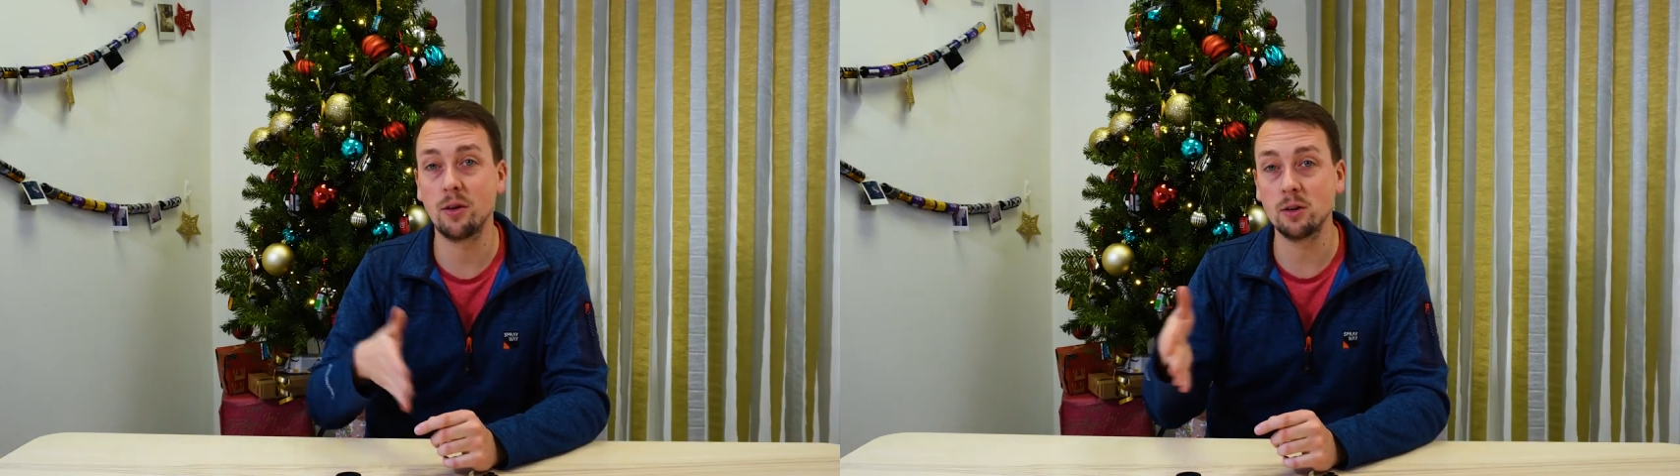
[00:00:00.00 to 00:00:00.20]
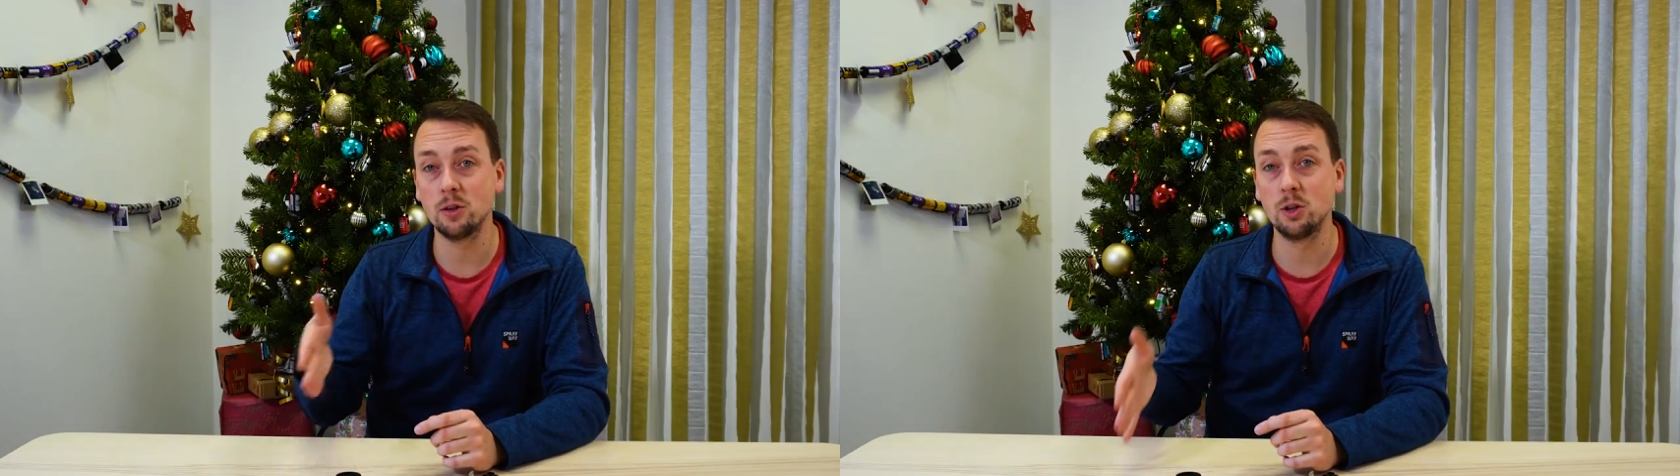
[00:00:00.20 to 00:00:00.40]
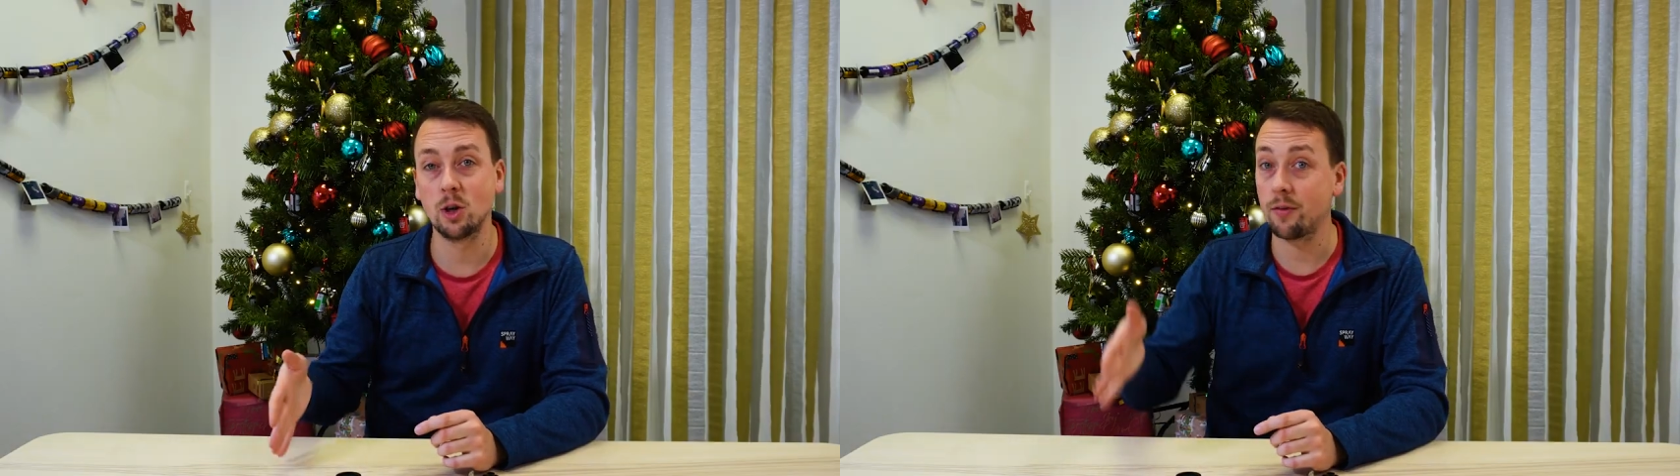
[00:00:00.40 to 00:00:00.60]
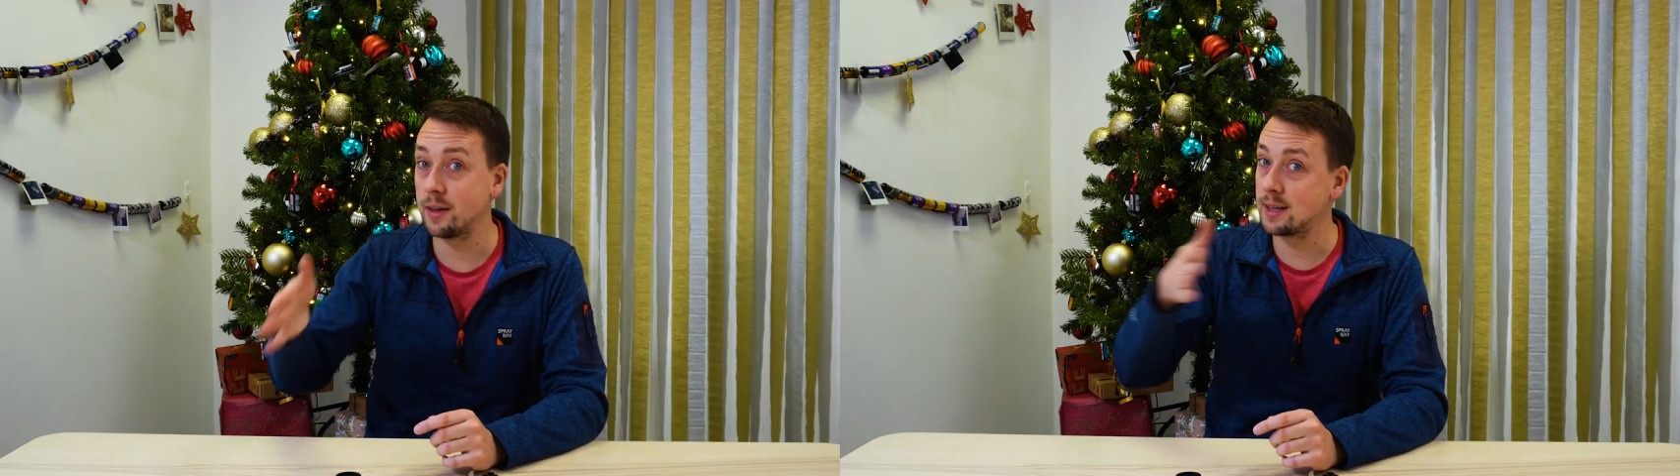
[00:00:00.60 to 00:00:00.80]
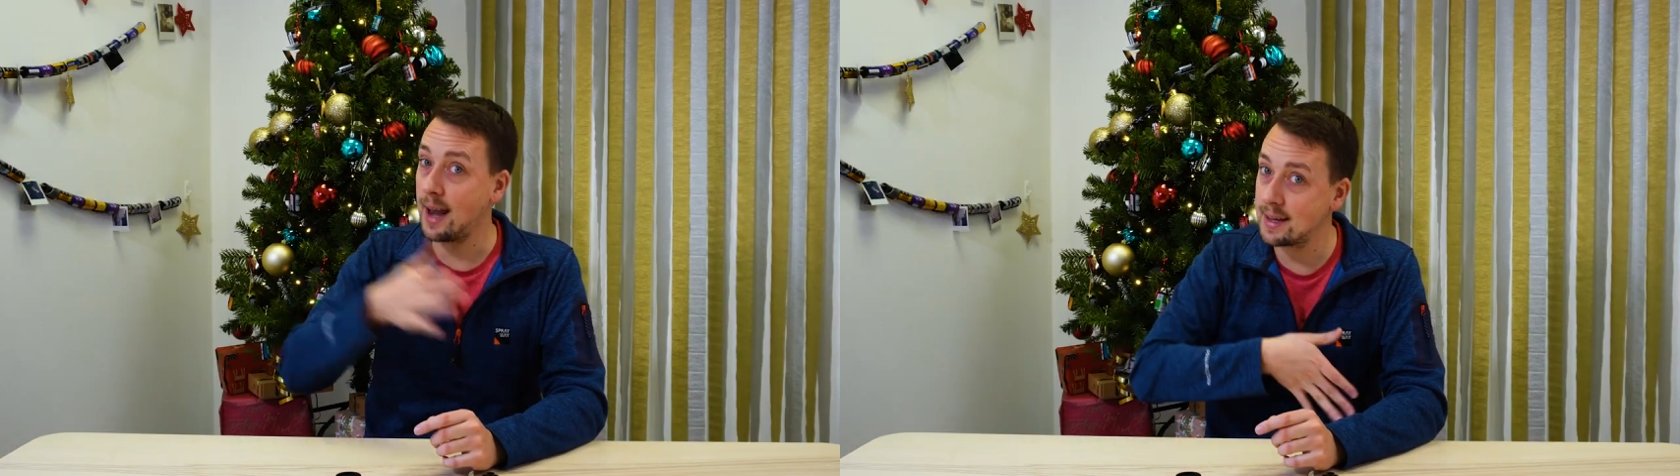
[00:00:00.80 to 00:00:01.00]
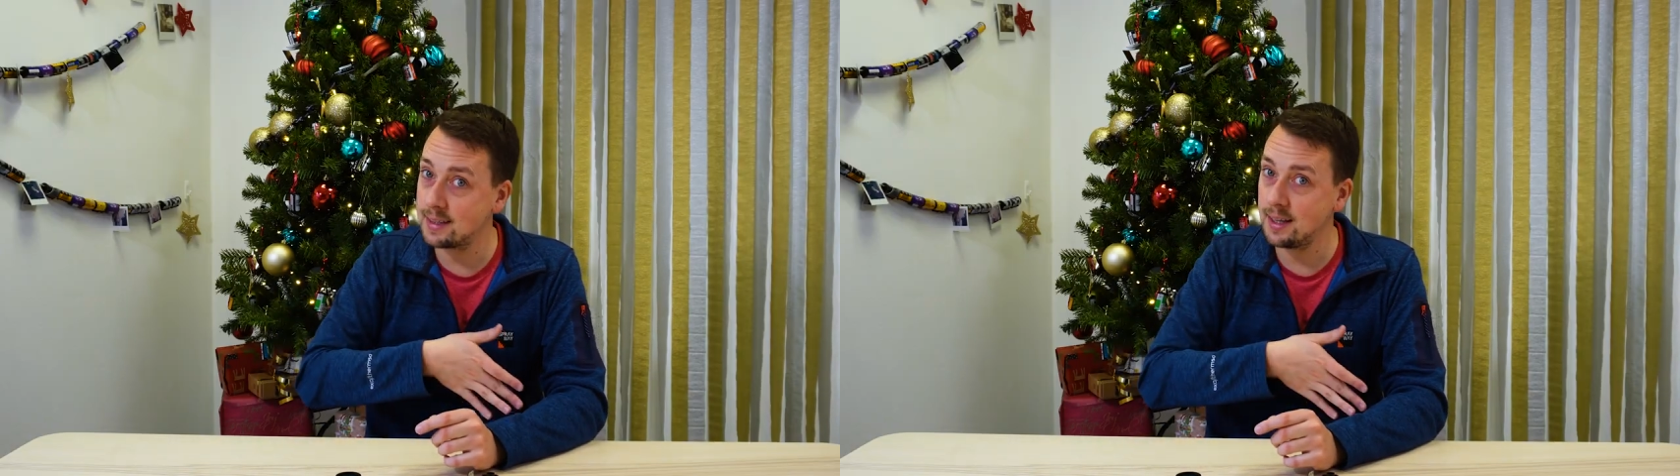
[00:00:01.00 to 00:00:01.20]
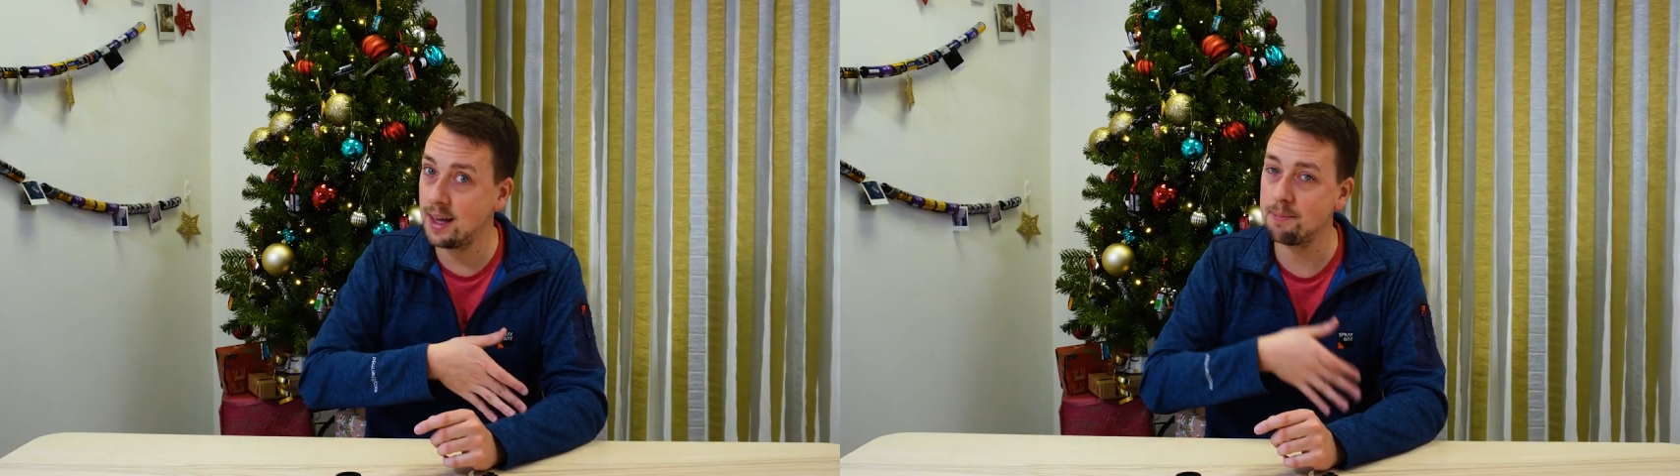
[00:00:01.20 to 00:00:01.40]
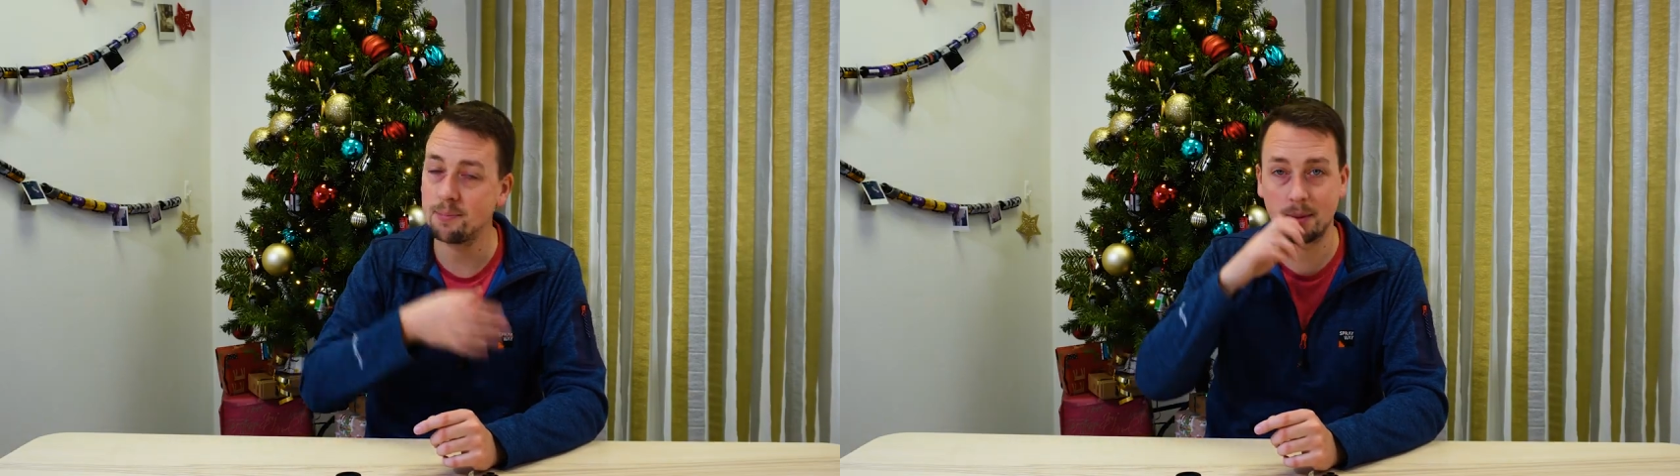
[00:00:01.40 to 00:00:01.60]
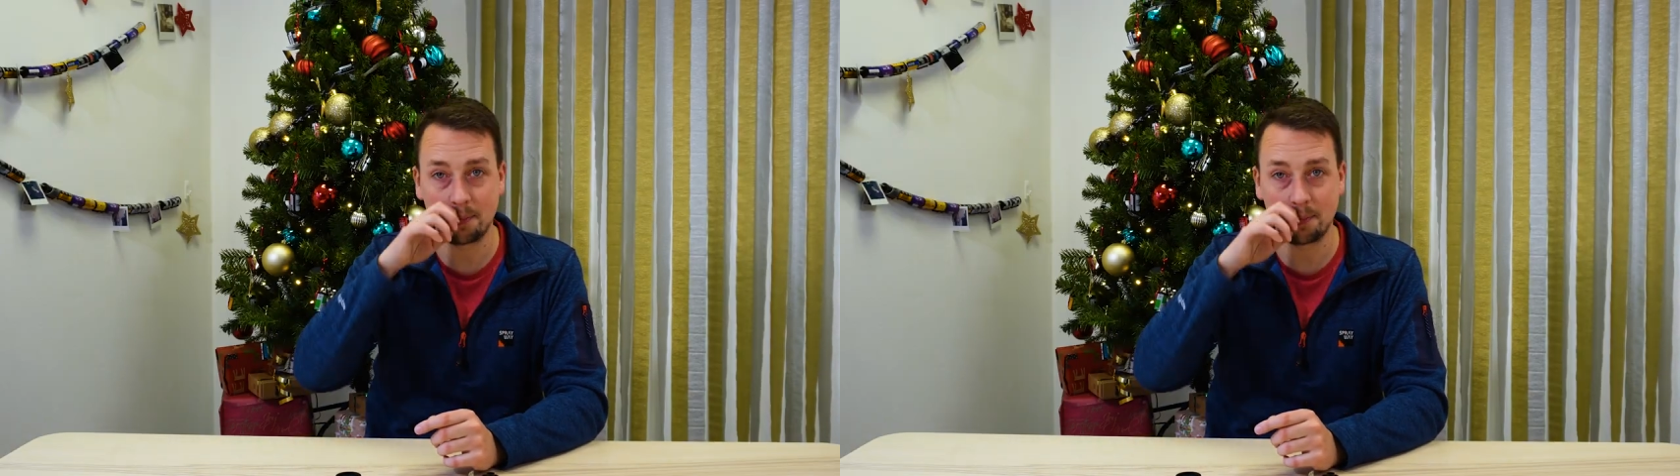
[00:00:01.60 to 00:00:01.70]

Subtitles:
folks who shot this last year.